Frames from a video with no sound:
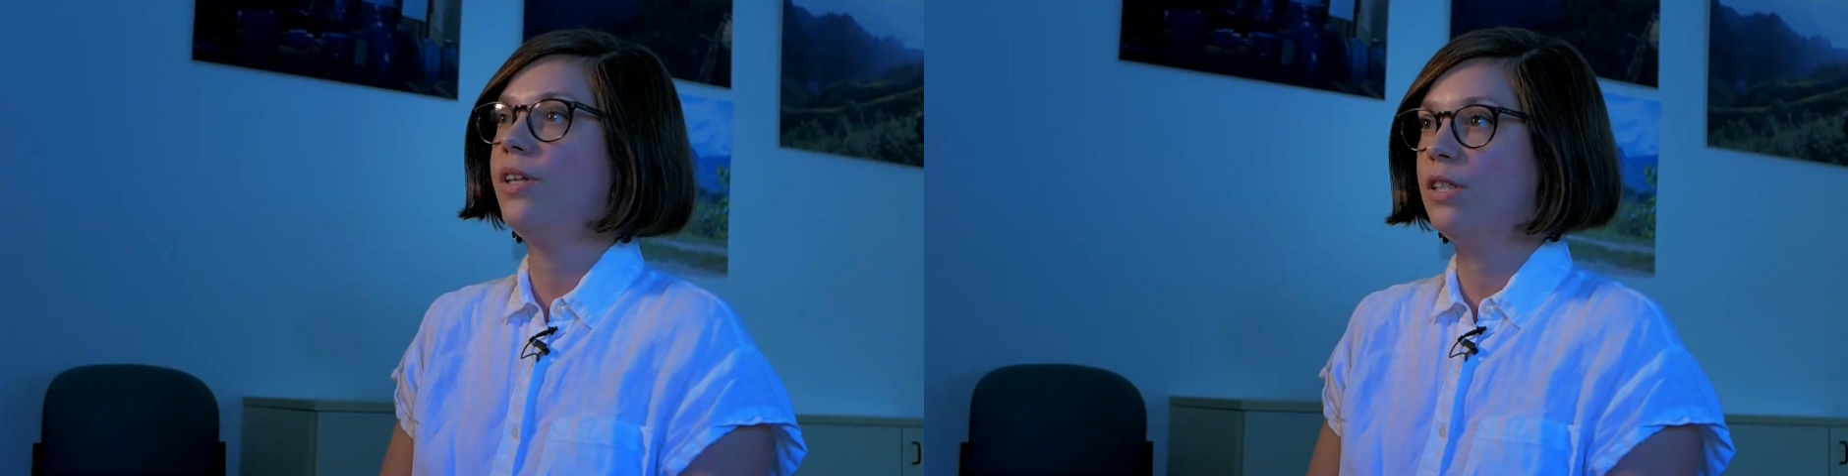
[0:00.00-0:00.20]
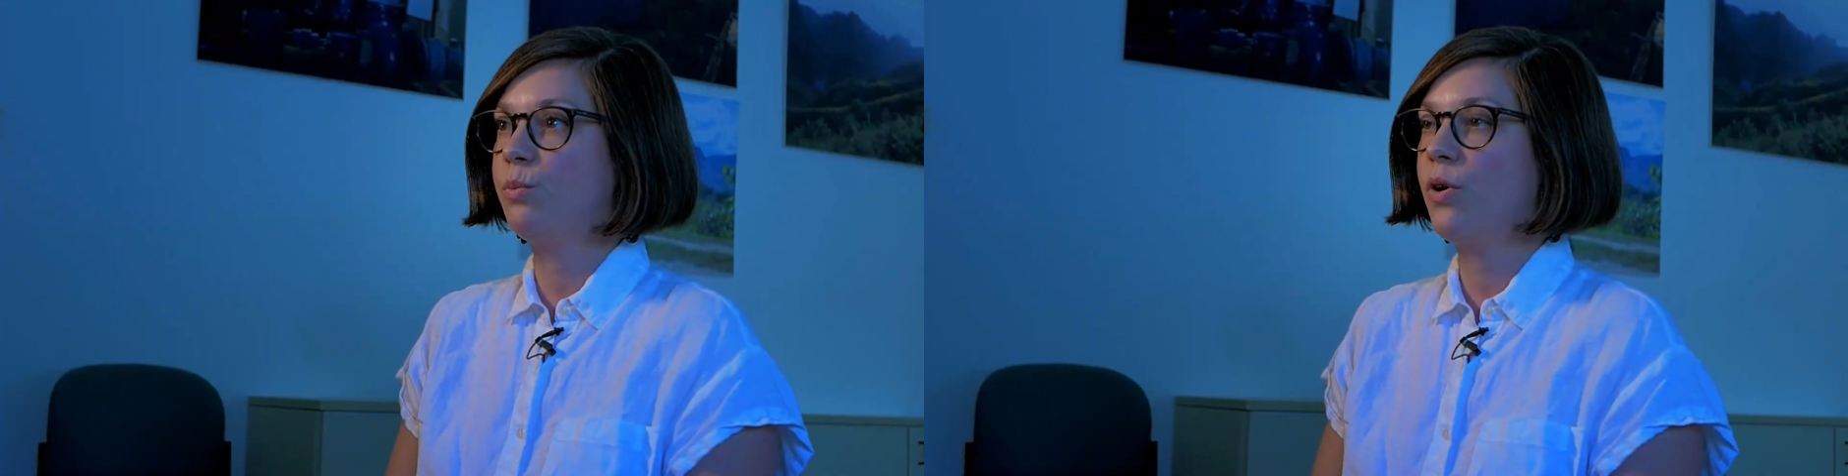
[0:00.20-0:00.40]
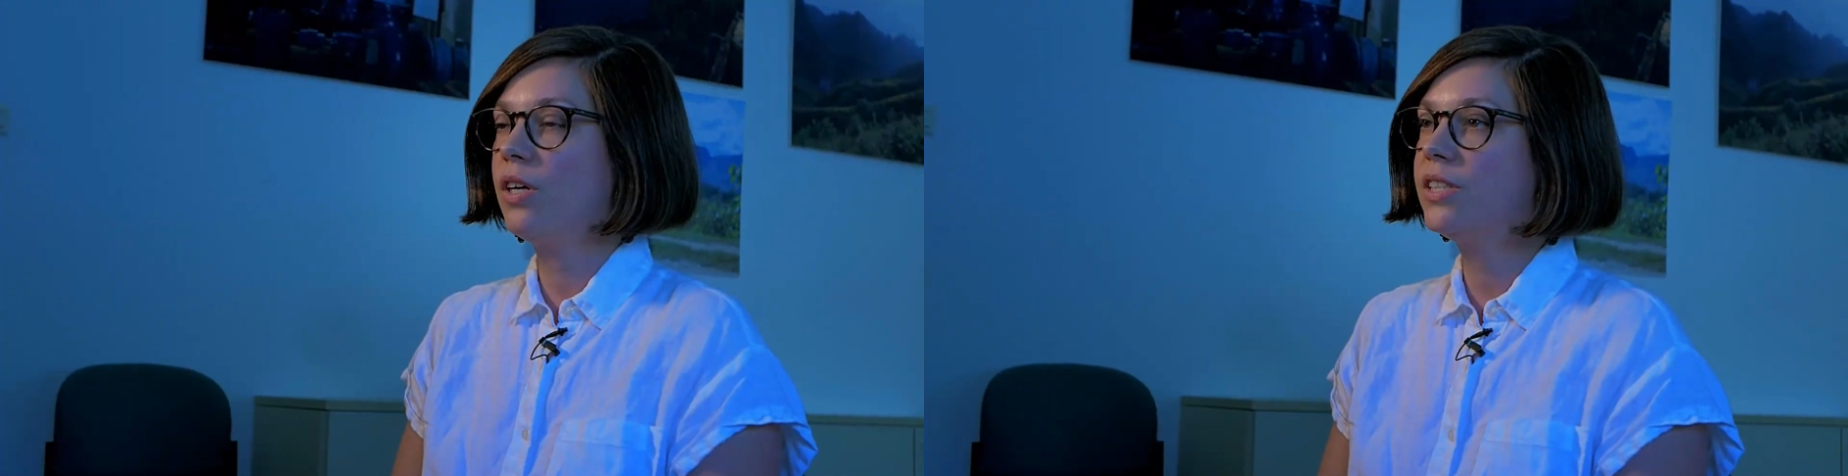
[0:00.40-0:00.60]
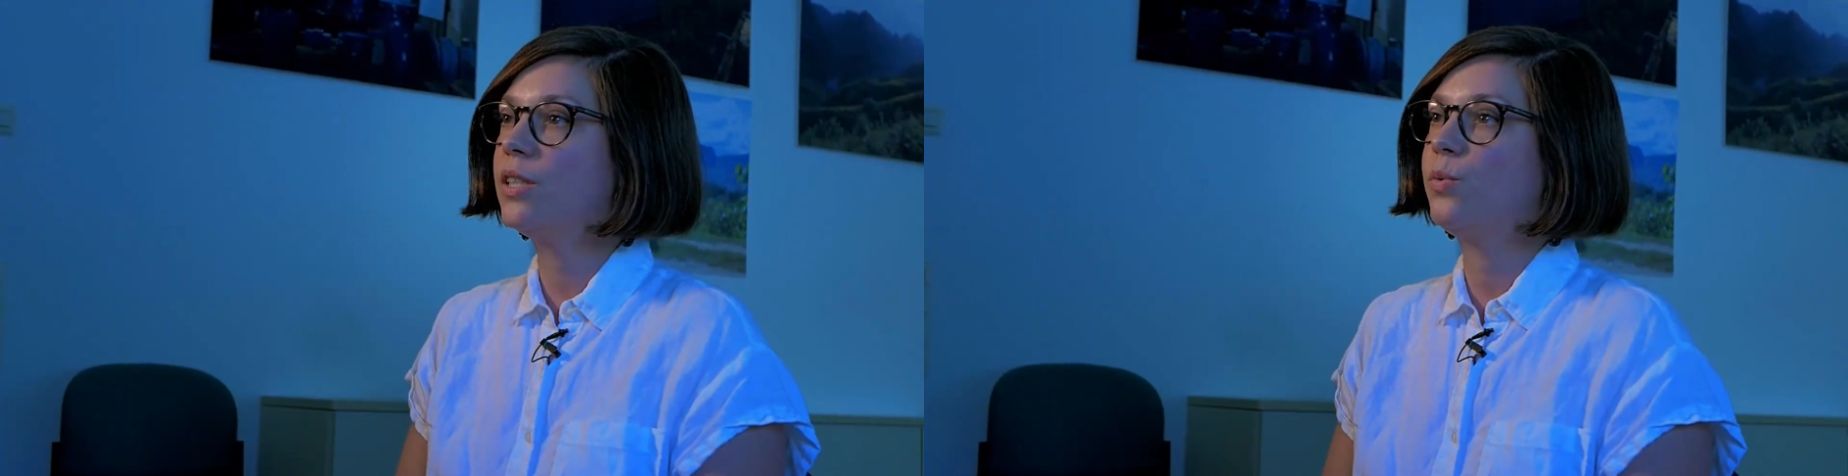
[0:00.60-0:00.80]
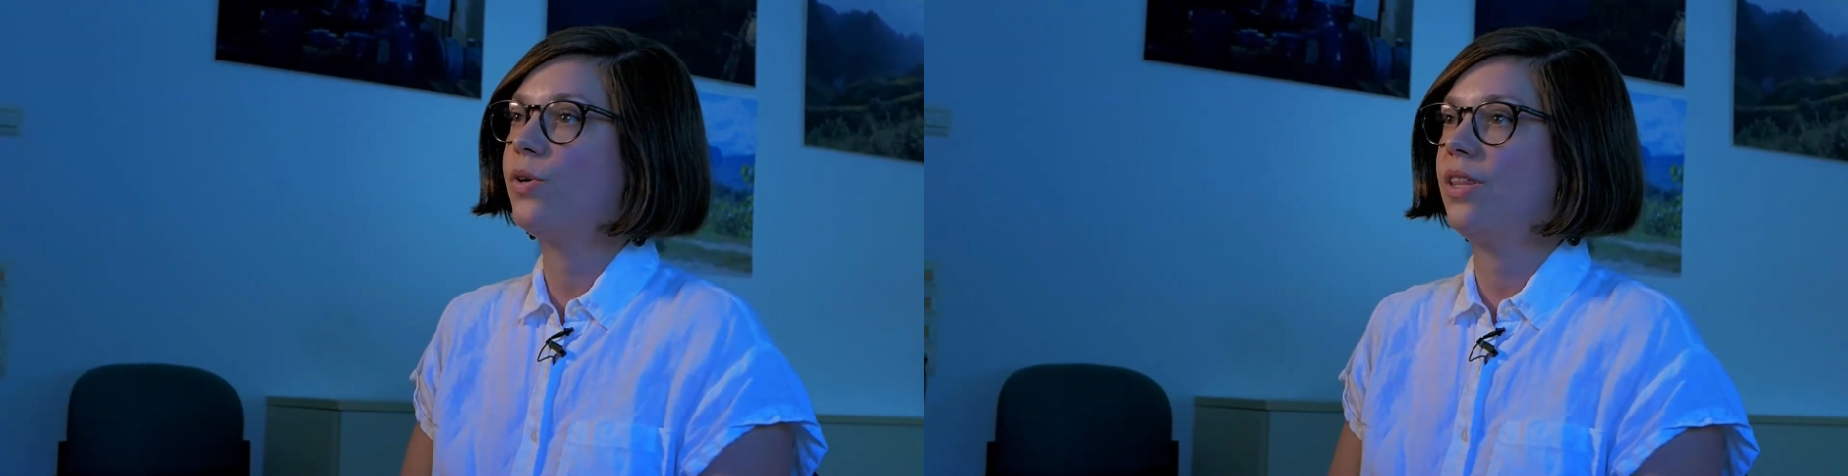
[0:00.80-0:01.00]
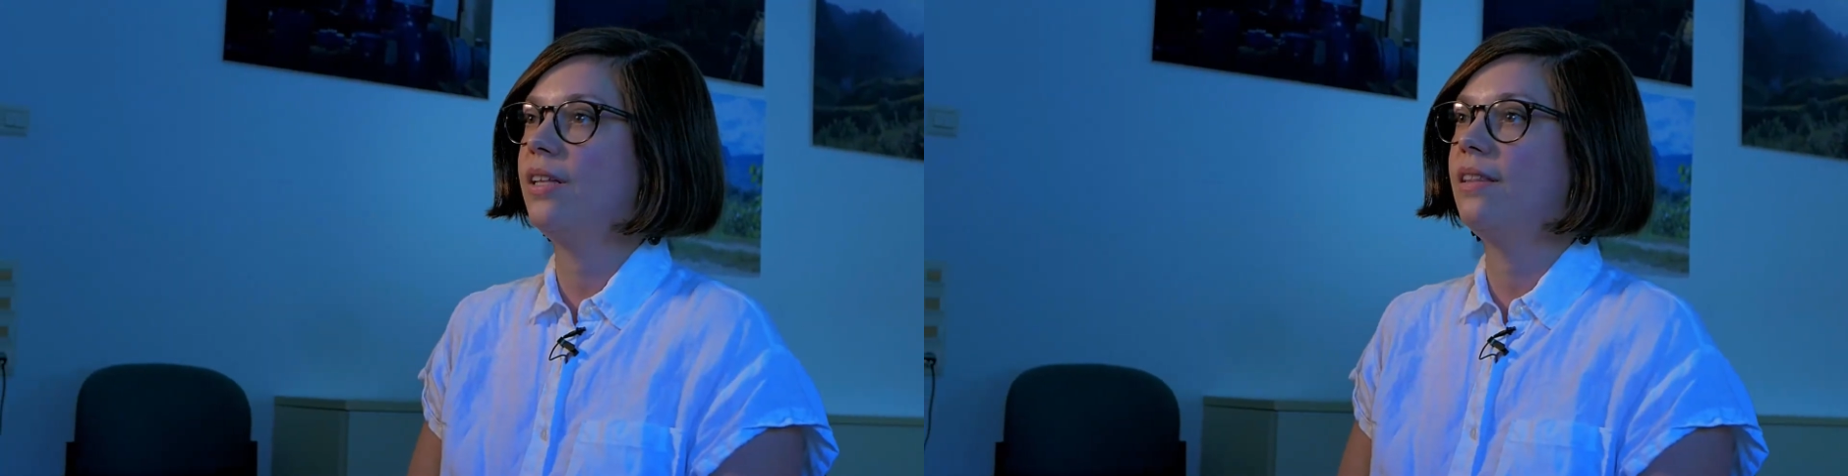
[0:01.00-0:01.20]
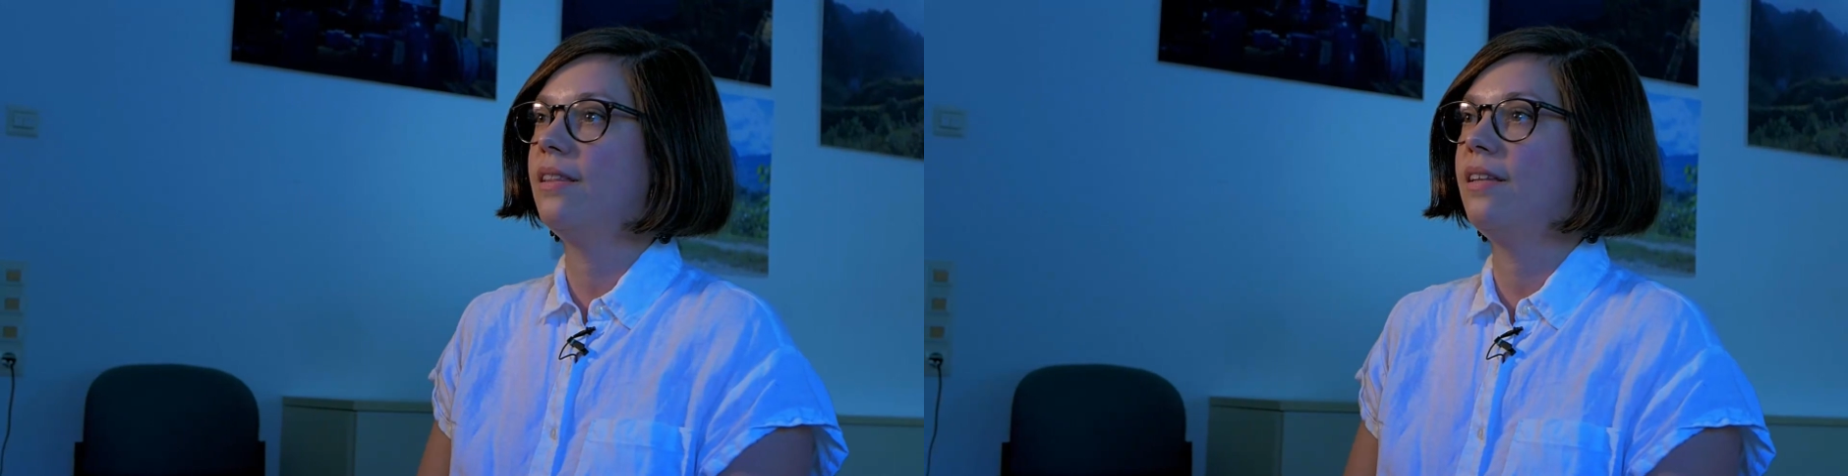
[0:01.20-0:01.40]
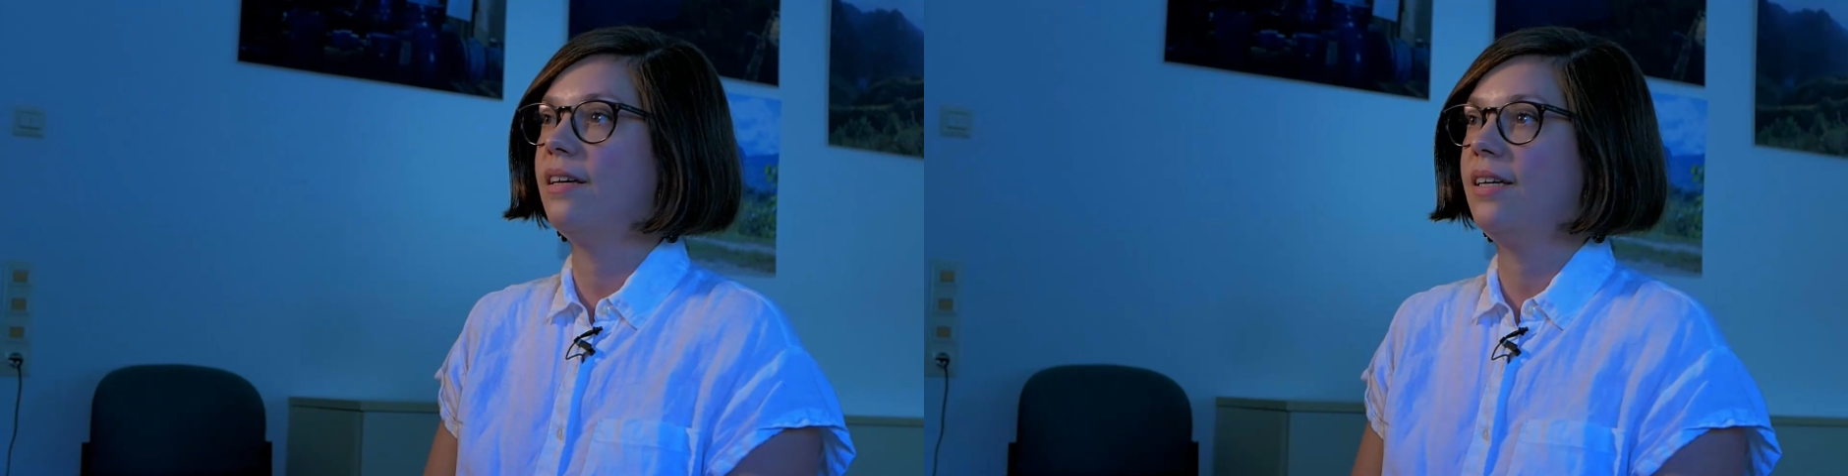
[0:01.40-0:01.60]
this project
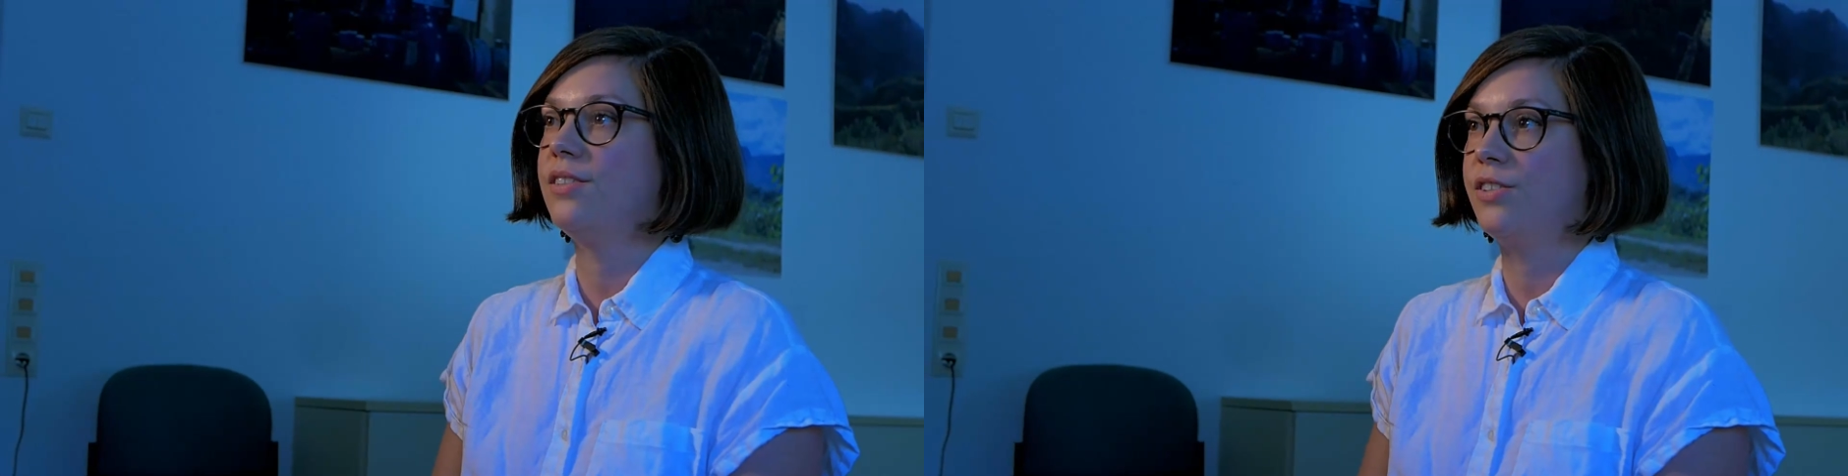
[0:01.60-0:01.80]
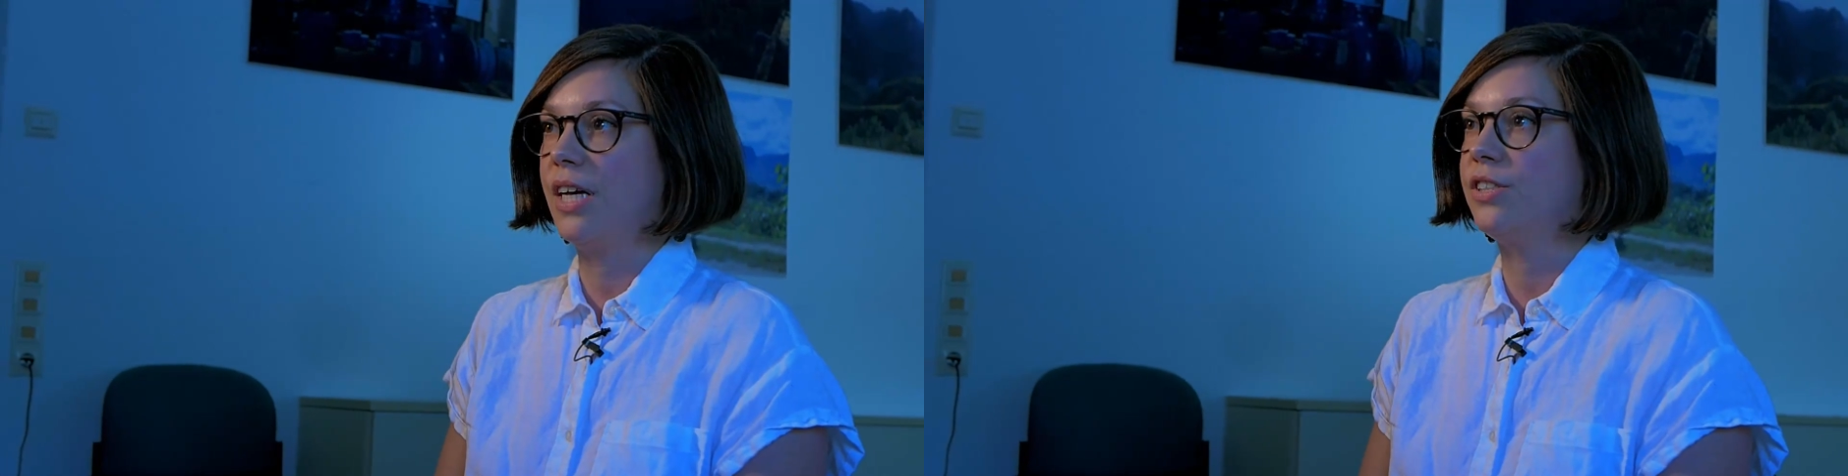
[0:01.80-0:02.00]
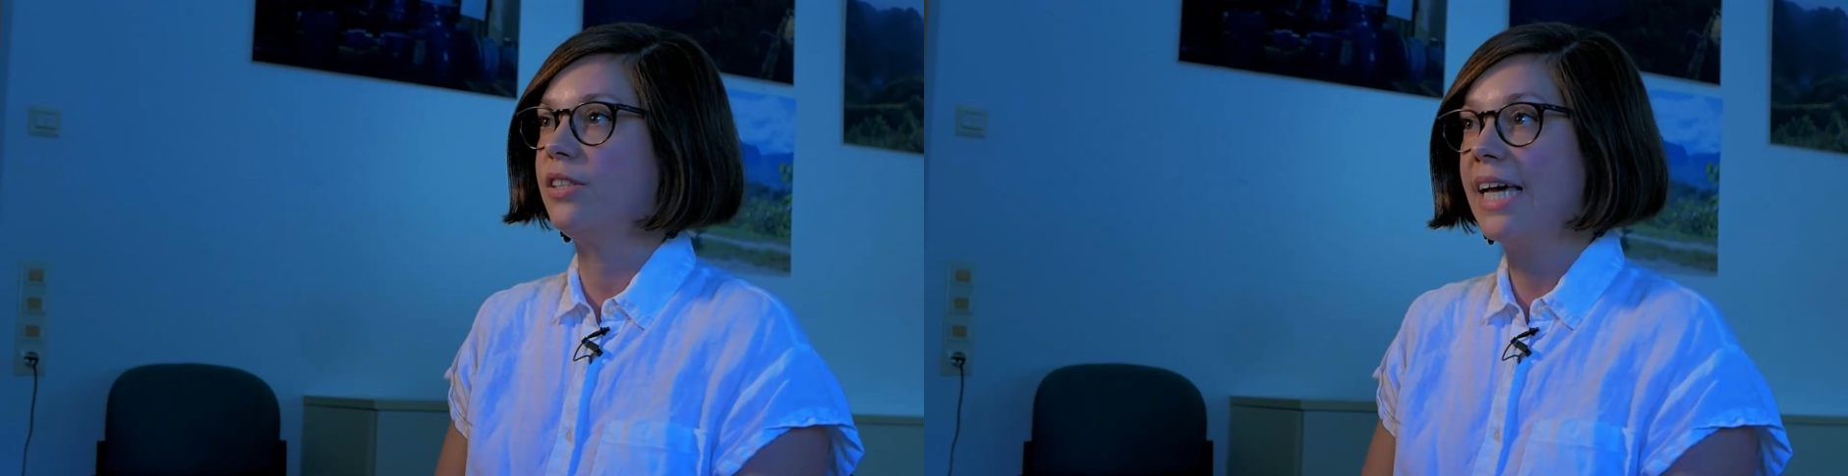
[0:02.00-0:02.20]
within the International